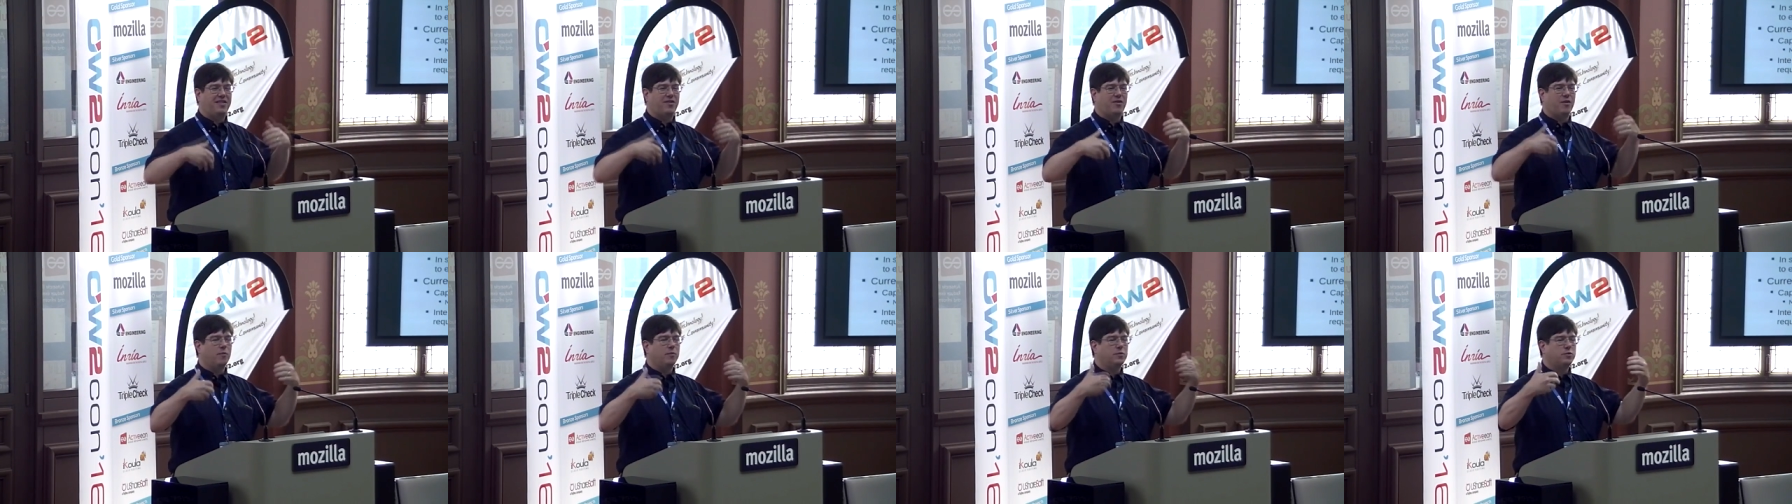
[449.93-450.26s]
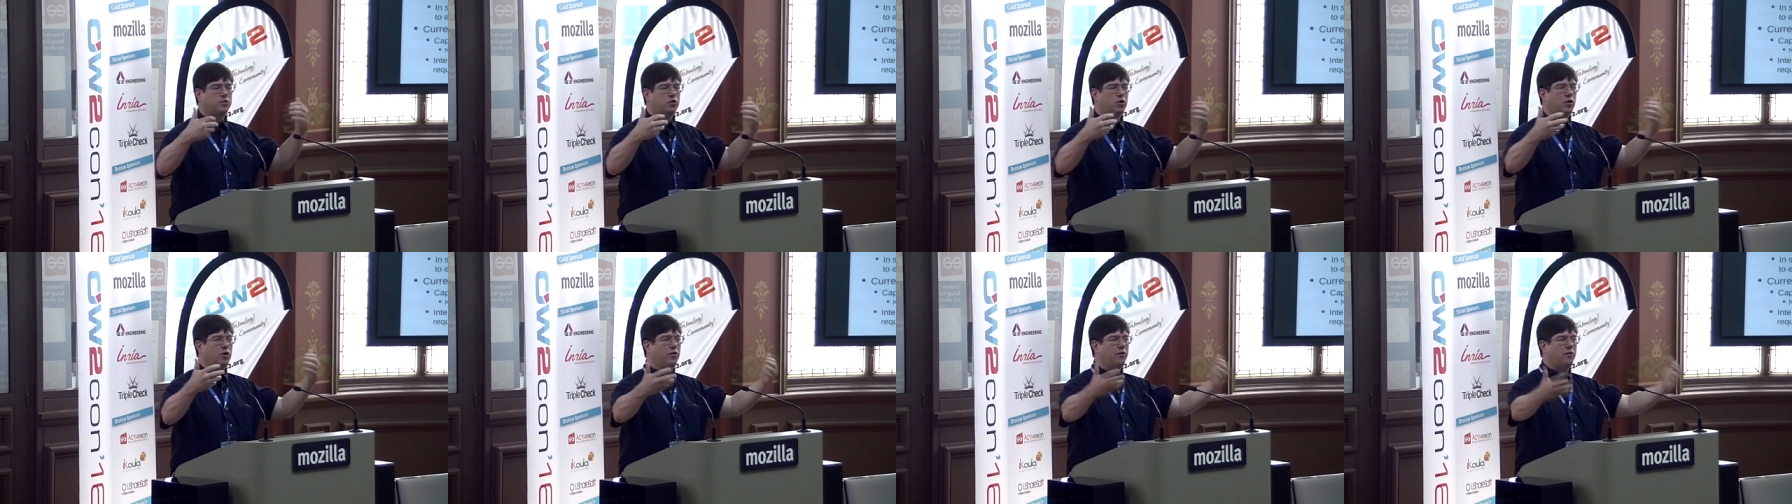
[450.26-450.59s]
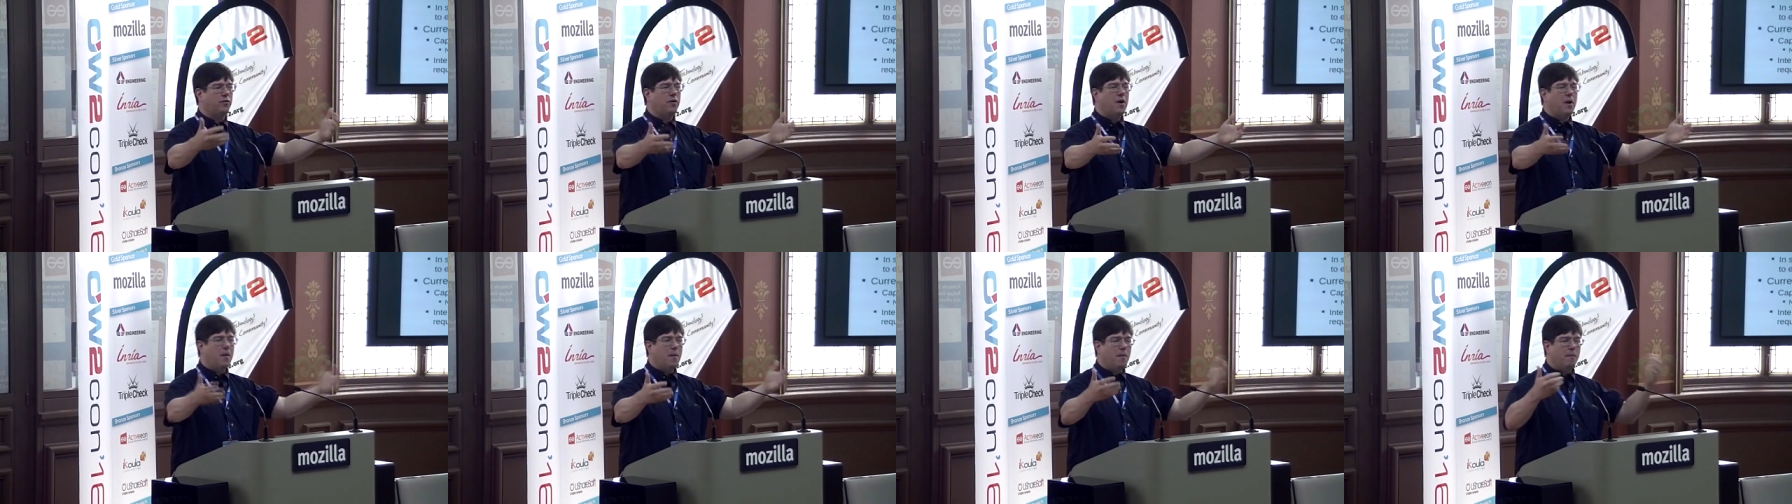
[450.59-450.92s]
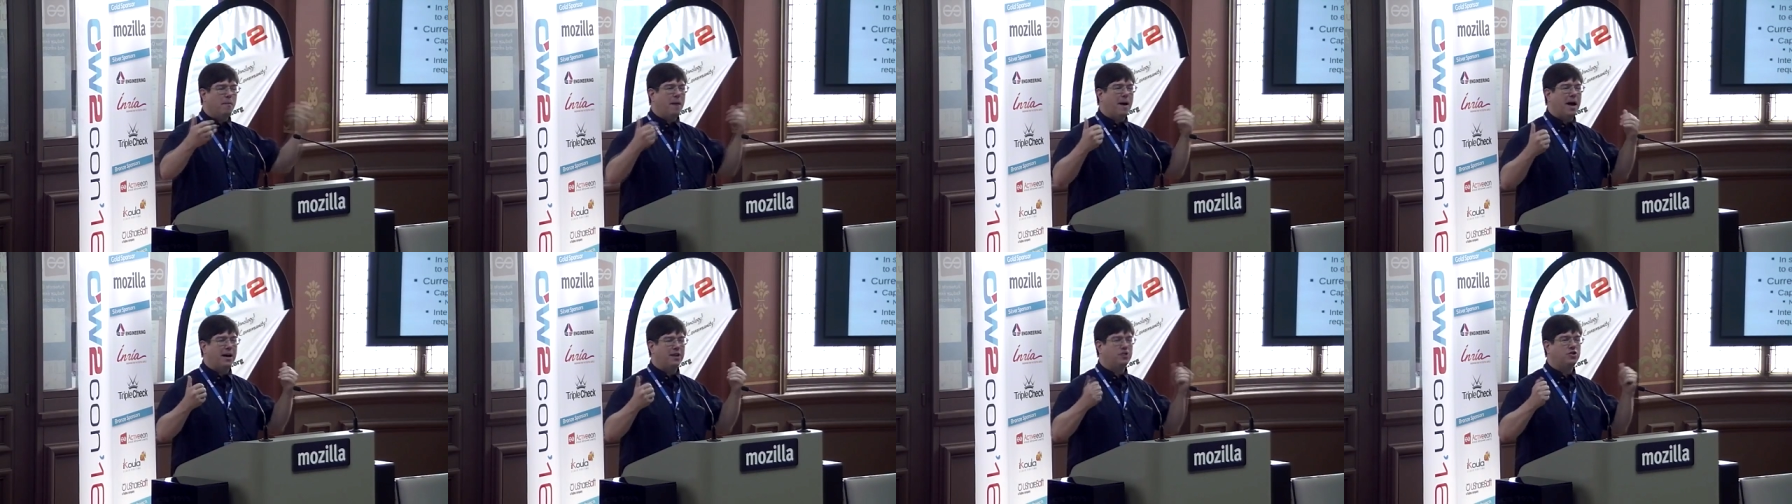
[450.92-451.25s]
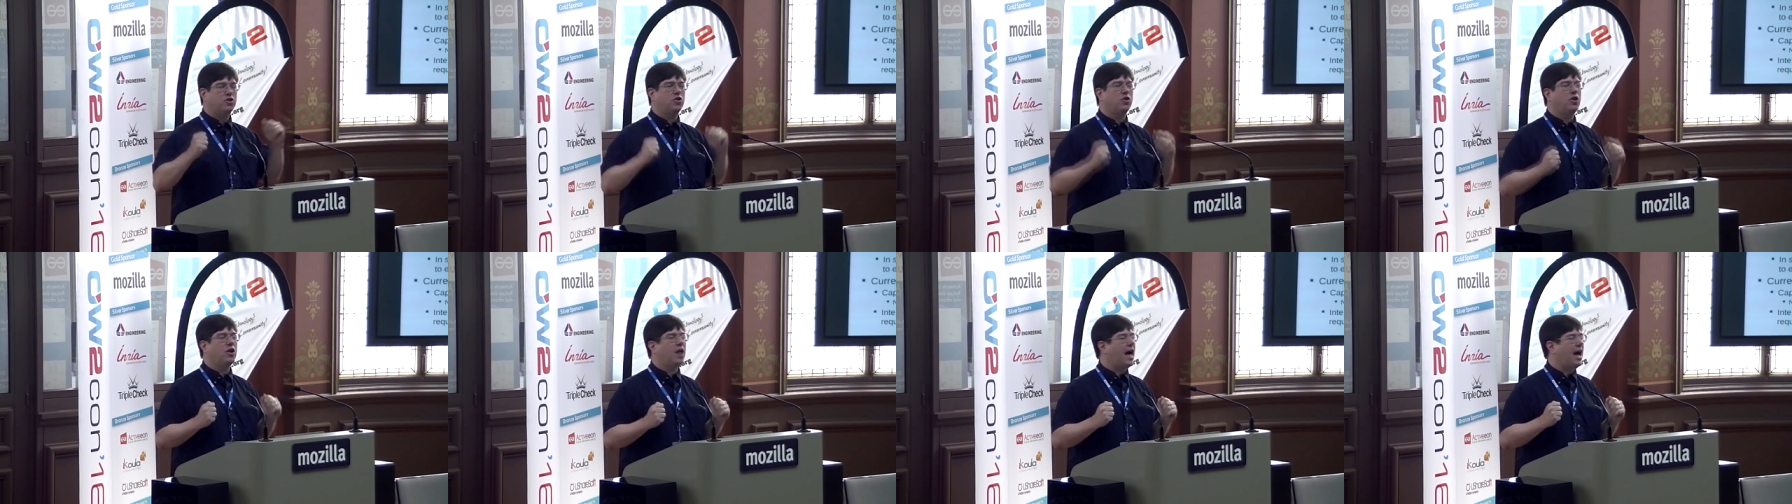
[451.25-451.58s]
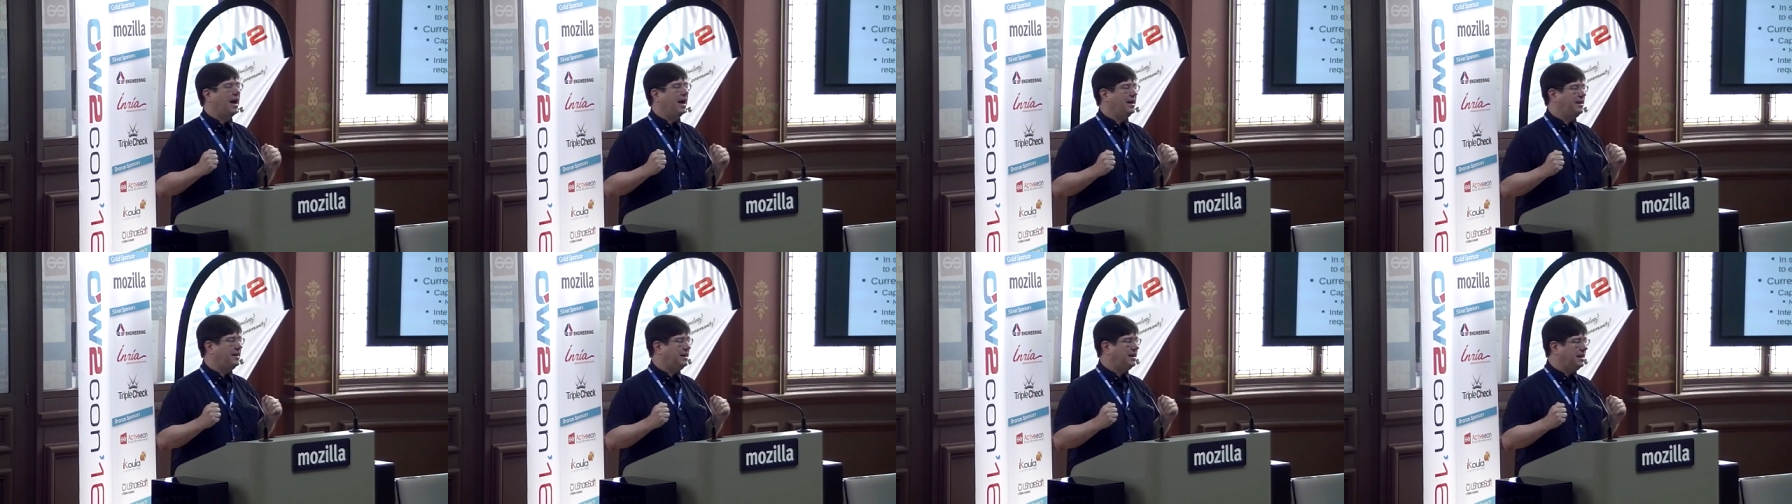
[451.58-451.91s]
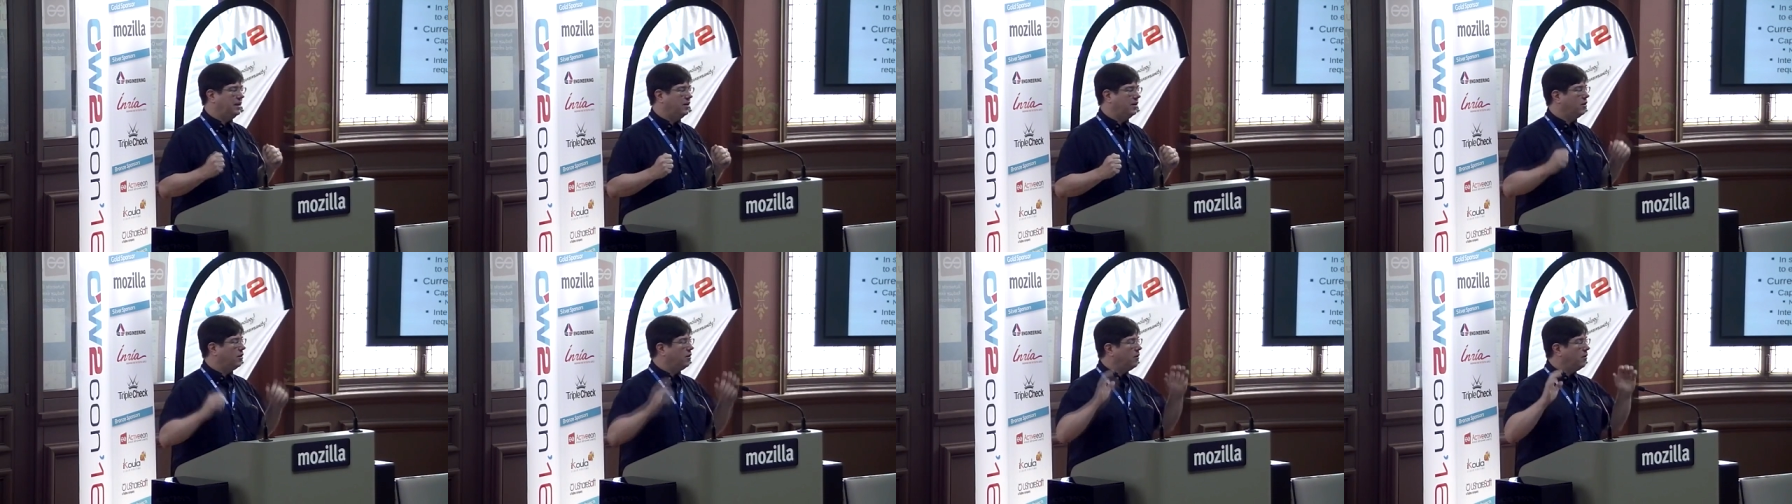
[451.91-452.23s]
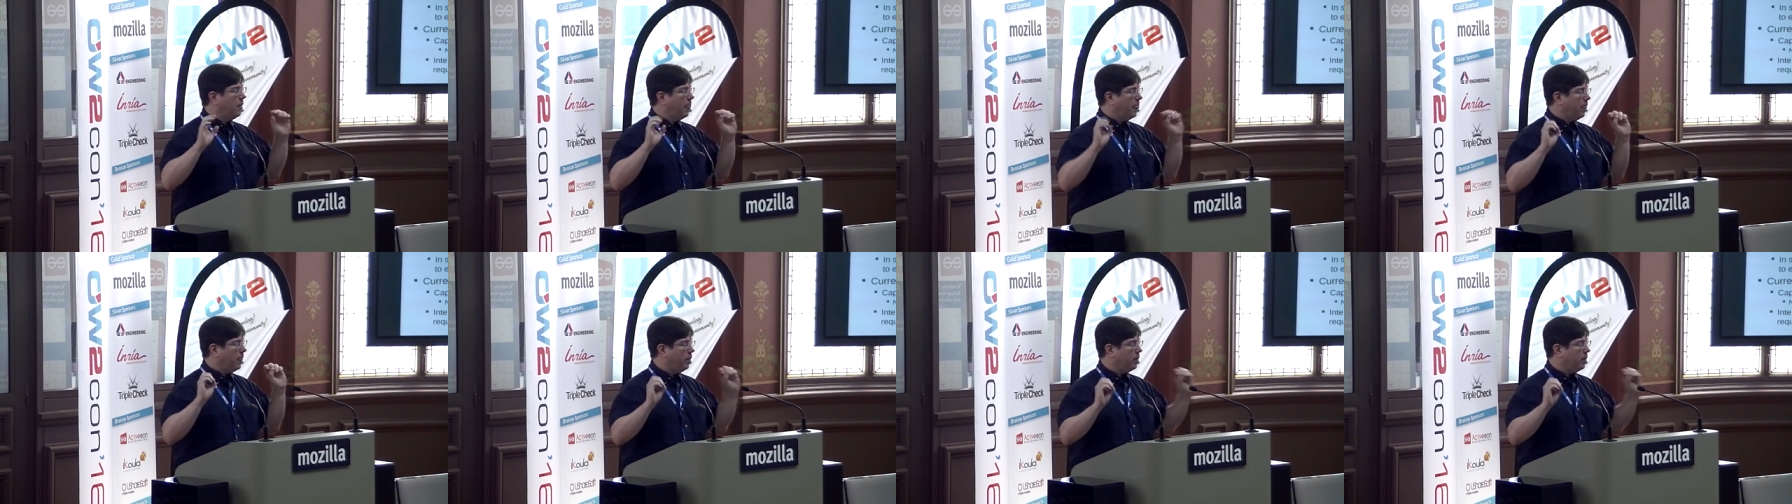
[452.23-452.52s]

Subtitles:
some sort of magical ideal.